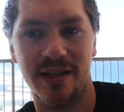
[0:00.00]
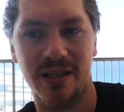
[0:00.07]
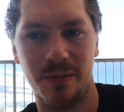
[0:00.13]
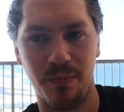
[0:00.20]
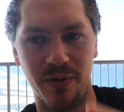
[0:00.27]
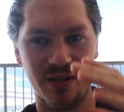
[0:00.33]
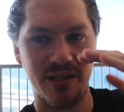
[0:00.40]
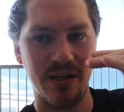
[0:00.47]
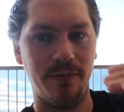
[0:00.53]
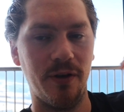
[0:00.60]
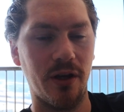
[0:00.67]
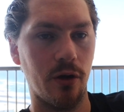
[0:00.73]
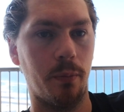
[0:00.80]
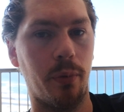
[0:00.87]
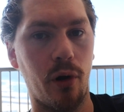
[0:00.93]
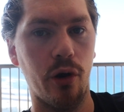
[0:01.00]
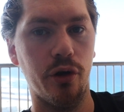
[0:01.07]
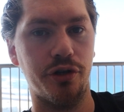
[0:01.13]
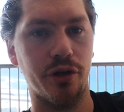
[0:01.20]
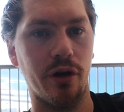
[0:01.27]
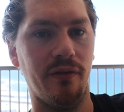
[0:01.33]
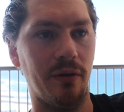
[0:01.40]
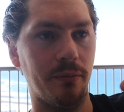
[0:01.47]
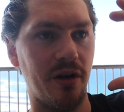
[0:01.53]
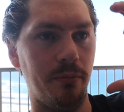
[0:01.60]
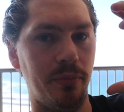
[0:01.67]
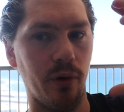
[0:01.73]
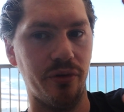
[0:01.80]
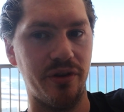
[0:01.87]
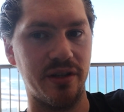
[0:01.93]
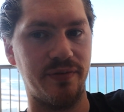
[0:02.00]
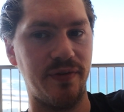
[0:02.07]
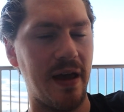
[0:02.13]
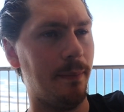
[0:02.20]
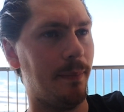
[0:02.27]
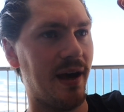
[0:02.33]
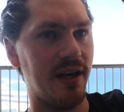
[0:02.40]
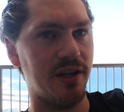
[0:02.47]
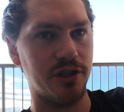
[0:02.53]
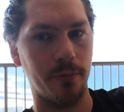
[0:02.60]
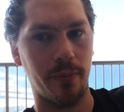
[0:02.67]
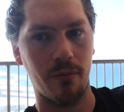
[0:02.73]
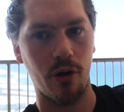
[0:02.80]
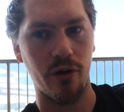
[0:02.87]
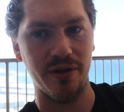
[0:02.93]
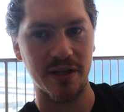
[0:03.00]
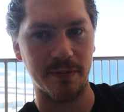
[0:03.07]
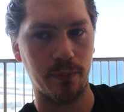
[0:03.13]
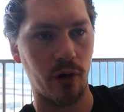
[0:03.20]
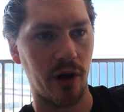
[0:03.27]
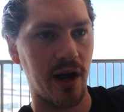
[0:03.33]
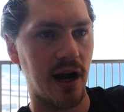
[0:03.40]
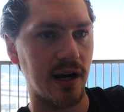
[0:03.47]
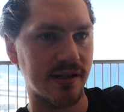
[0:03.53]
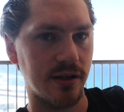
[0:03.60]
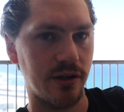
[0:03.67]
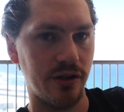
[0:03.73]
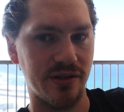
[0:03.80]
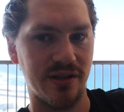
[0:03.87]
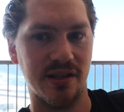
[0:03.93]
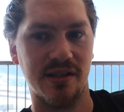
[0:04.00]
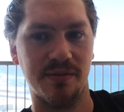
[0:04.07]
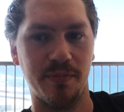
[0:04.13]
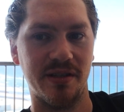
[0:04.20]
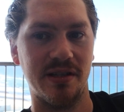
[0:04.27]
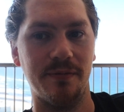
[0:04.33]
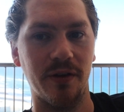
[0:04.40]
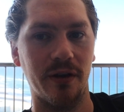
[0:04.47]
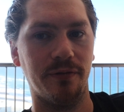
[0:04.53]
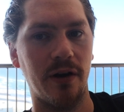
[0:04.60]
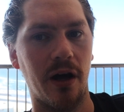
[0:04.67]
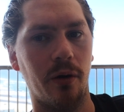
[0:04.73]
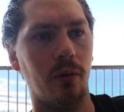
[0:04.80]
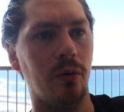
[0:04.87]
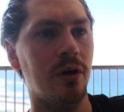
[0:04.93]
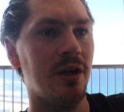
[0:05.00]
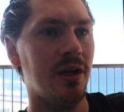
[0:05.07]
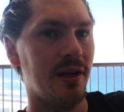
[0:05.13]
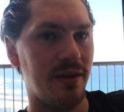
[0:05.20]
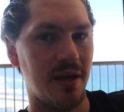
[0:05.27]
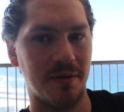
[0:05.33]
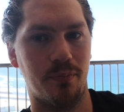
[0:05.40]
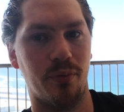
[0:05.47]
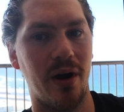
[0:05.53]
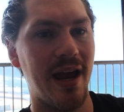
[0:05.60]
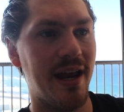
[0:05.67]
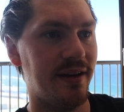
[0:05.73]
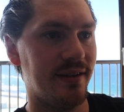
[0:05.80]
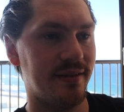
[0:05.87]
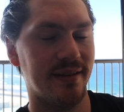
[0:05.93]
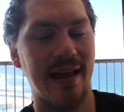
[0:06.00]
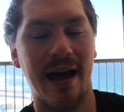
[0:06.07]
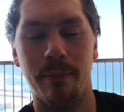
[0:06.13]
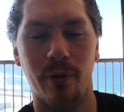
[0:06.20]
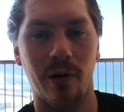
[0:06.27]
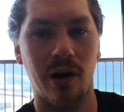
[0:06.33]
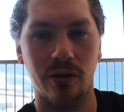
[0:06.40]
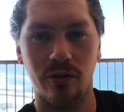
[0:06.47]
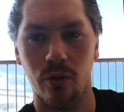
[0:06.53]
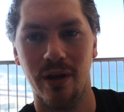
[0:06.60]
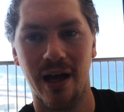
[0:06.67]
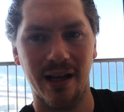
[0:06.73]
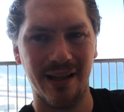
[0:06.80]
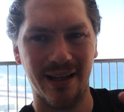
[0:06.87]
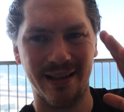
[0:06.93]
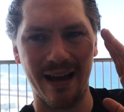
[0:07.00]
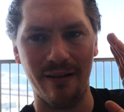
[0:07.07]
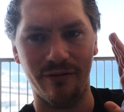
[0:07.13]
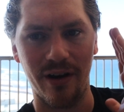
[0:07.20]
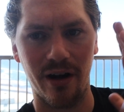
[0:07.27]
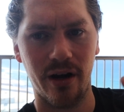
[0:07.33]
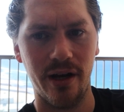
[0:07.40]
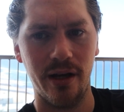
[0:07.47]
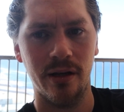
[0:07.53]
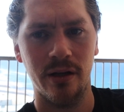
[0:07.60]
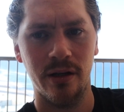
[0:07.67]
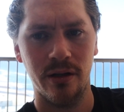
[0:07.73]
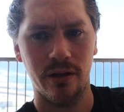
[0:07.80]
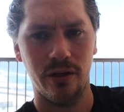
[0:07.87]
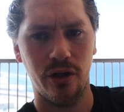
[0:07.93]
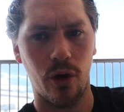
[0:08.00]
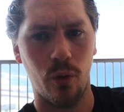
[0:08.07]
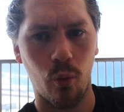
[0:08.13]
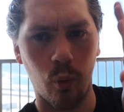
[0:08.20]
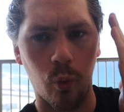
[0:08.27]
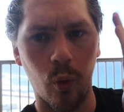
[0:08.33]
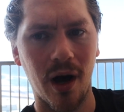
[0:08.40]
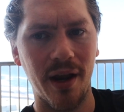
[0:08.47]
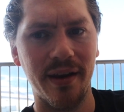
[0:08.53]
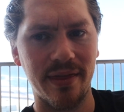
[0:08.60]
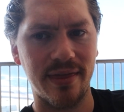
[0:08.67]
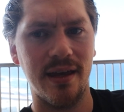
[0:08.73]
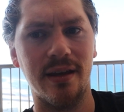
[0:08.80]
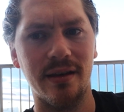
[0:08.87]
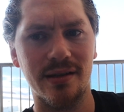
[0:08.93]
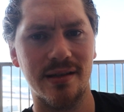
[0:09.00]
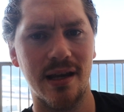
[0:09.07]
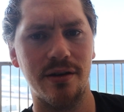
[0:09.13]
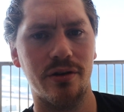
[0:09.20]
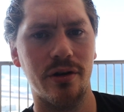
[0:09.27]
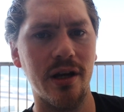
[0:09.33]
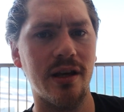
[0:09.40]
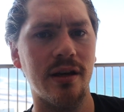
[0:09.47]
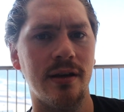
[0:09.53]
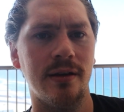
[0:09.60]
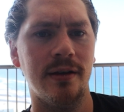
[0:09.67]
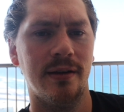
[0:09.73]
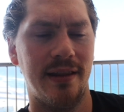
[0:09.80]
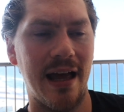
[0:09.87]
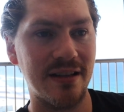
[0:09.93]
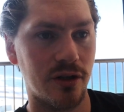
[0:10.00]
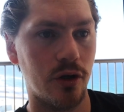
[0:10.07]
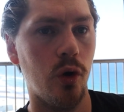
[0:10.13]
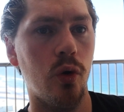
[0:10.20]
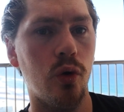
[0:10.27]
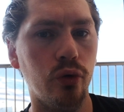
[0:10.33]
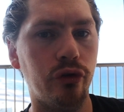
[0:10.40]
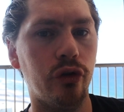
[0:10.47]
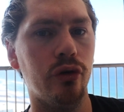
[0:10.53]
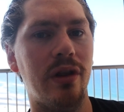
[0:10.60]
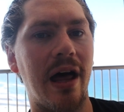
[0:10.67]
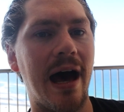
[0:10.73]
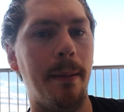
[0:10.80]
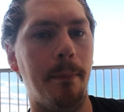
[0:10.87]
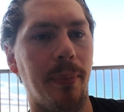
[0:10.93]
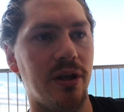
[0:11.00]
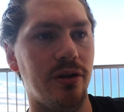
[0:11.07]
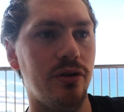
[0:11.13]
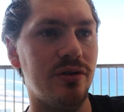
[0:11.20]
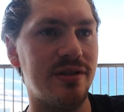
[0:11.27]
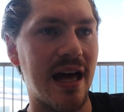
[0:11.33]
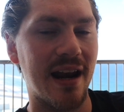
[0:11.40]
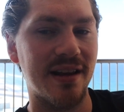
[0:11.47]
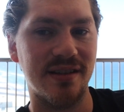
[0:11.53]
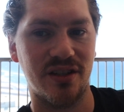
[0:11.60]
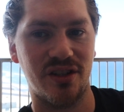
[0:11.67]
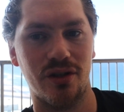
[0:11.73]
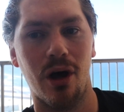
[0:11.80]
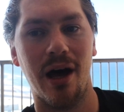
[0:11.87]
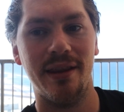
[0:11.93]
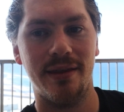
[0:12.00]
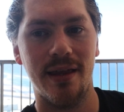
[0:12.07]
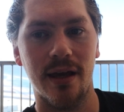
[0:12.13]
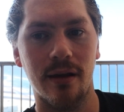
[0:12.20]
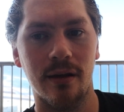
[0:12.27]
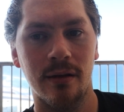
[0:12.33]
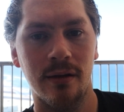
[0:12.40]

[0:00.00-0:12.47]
specific approach of, I'm going to build this fan page to promote this product and use this specific funnel that's branded to that product, all that, that very, one thing centric, that's cool, do that, but use that as a side thing.